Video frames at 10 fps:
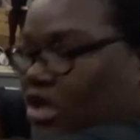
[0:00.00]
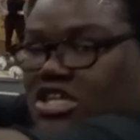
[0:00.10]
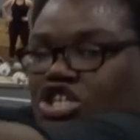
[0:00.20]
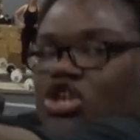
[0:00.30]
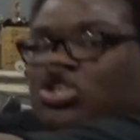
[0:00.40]
was
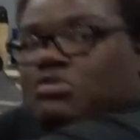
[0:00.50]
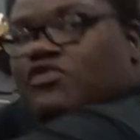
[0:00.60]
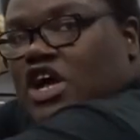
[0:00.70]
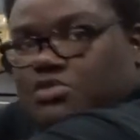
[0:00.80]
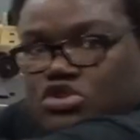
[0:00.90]
like, shit, we should be
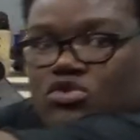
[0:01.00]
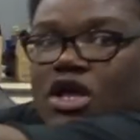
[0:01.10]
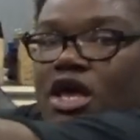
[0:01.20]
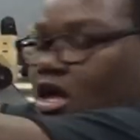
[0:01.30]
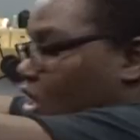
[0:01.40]
flexible
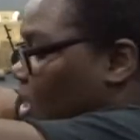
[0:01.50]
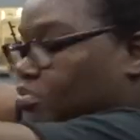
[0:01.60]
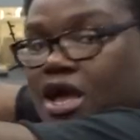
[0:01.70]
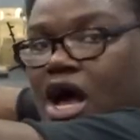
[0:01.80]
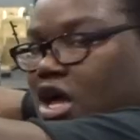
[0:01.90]
again. They
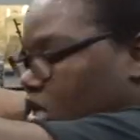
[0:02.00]
play hockey,